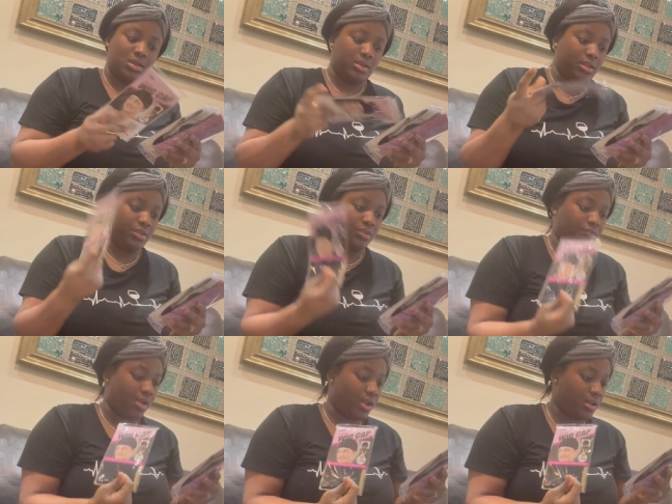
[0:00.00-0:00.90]
These are
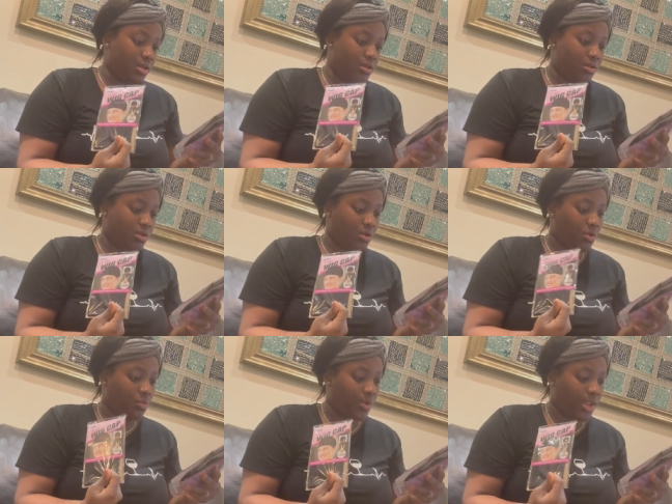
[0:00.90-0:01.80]
regular
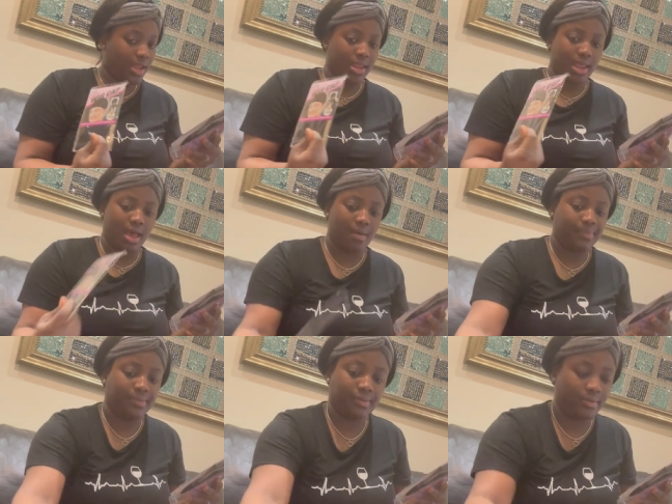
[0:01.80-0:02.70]
wig
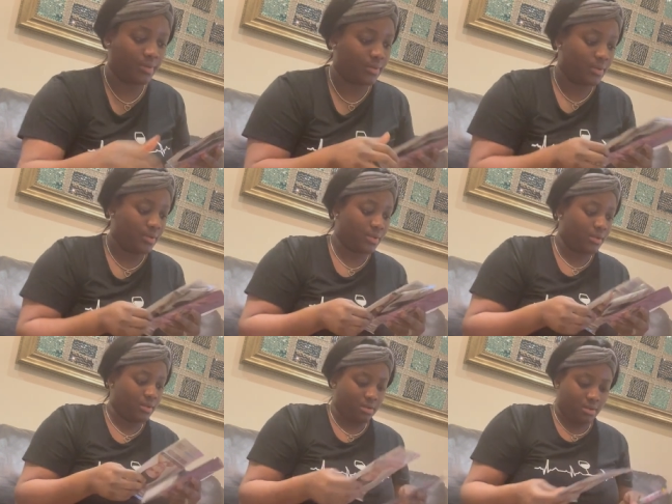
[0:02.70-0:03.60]
caps.
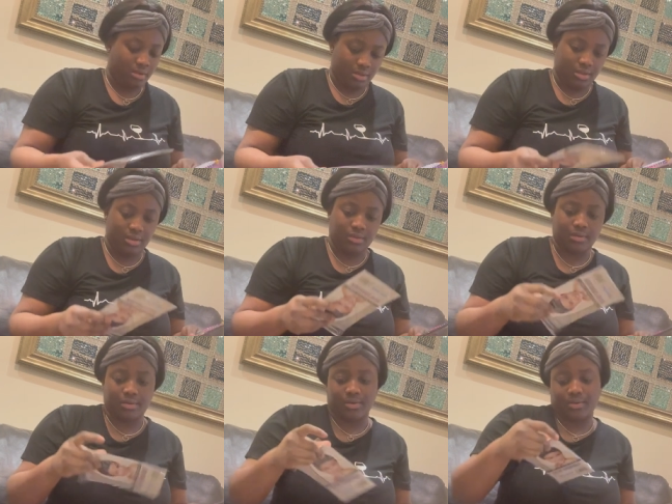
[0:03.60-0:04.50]
These
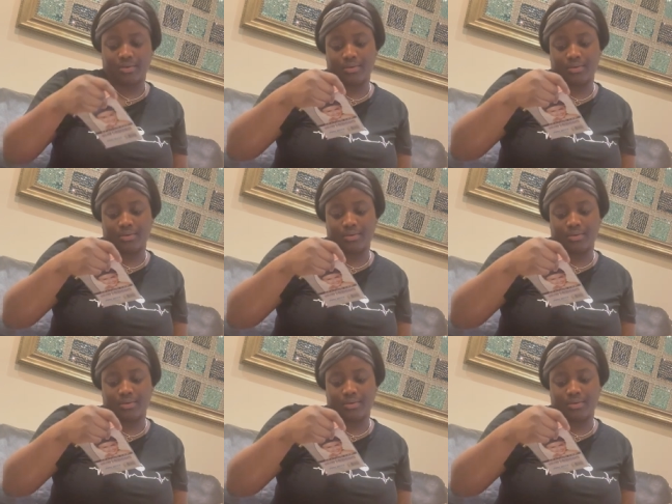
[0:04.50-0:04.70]
are